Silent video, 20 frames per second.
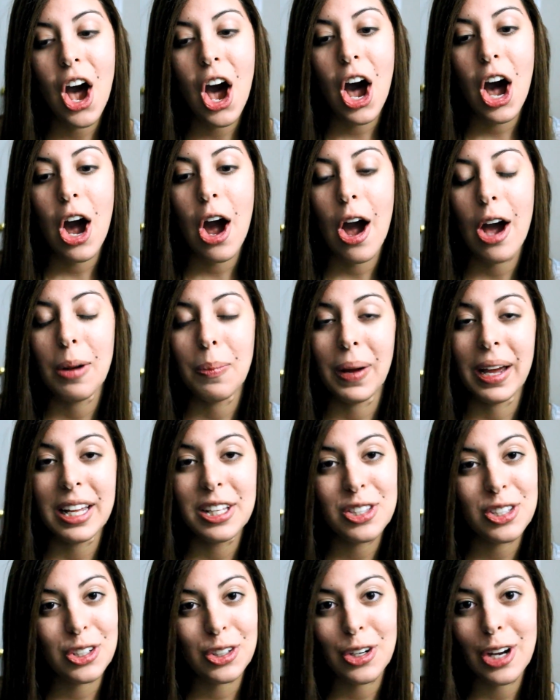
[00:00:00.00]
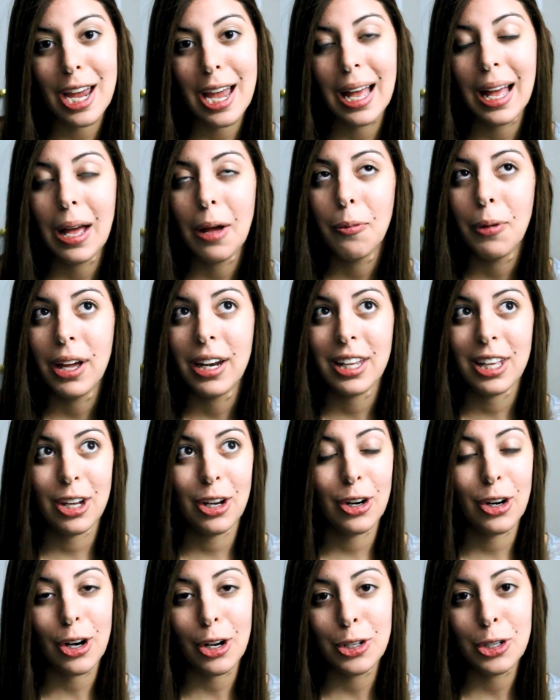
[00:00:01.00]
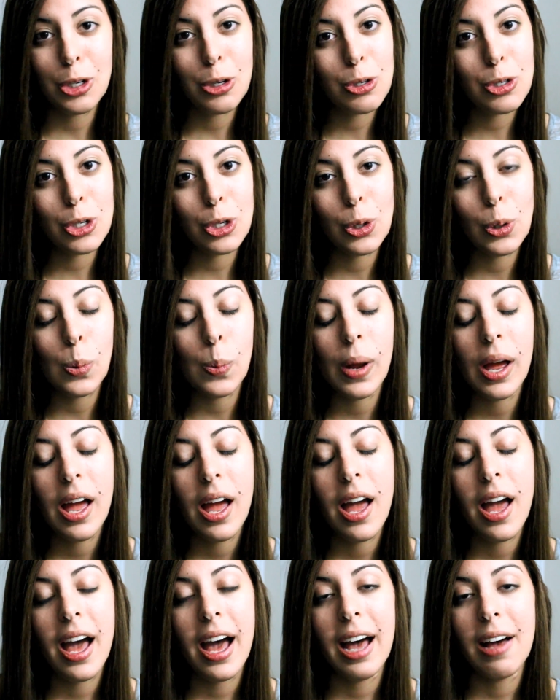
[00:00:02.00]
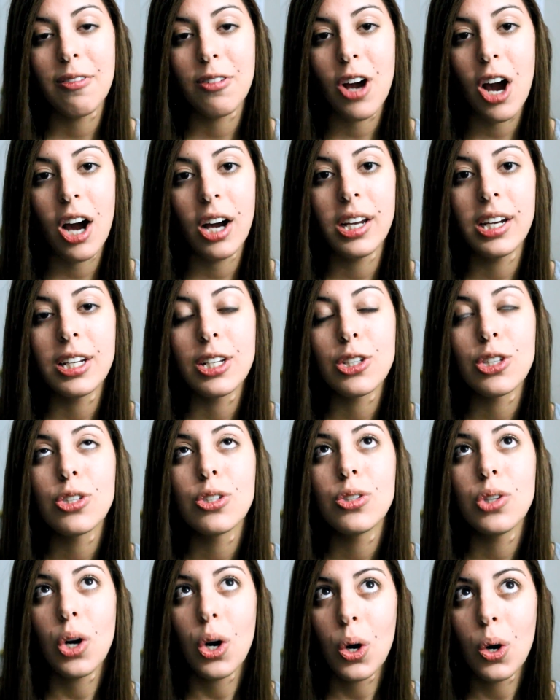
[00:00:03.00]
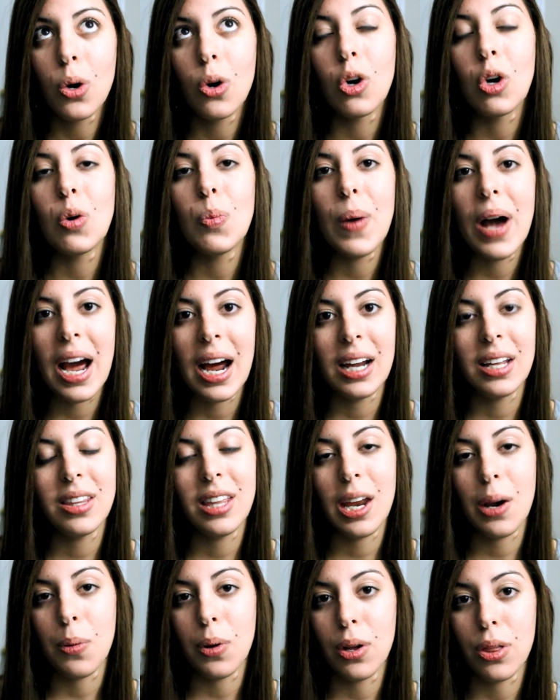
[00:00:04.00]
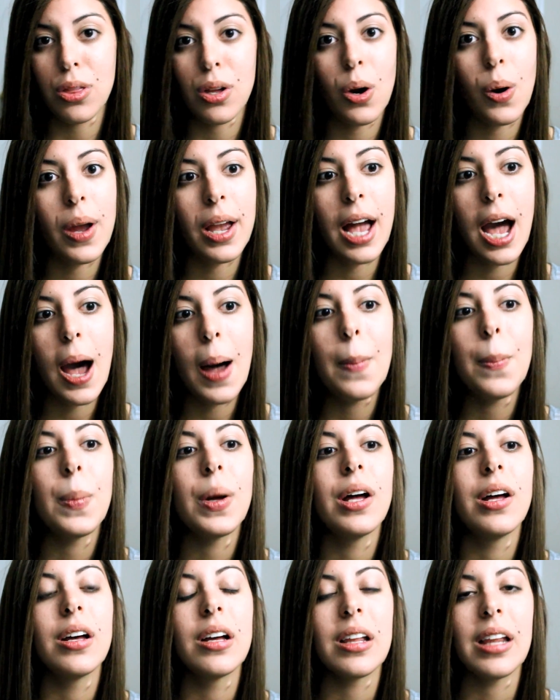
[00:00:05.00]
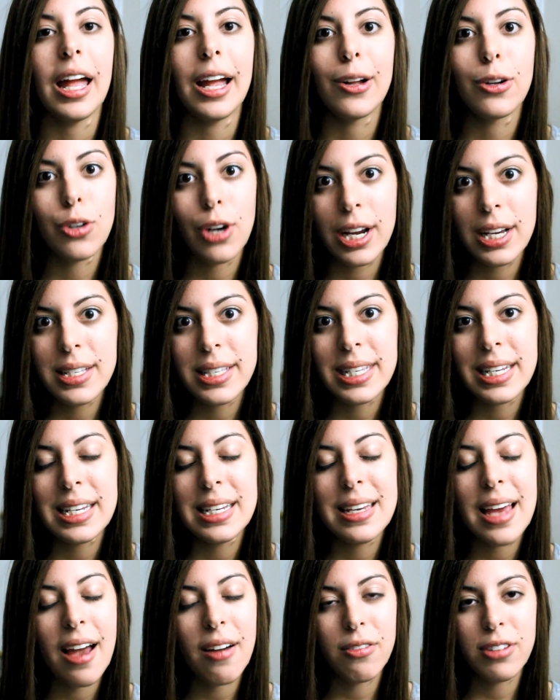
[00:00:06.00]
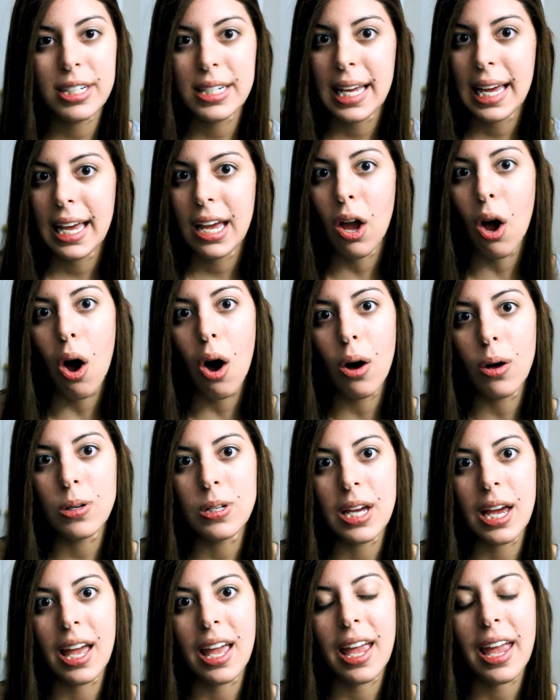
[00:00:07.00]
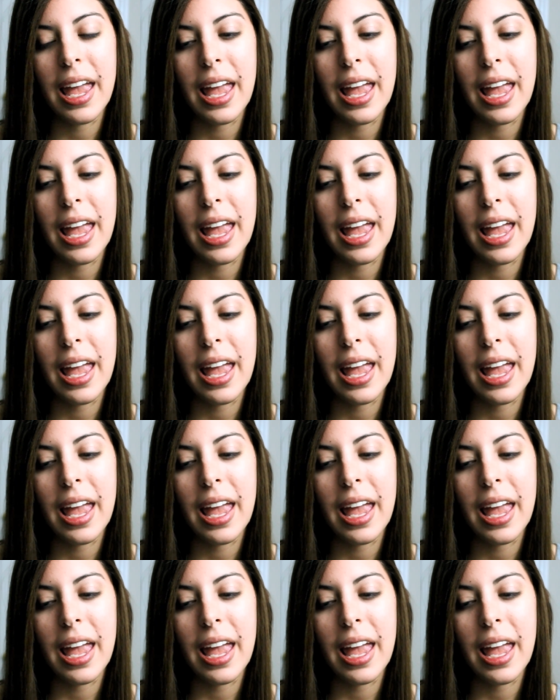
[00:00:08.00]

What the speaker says: on my Instagram and here on YouTube have gotten it so bad they were throwing up like crazy every day, all day.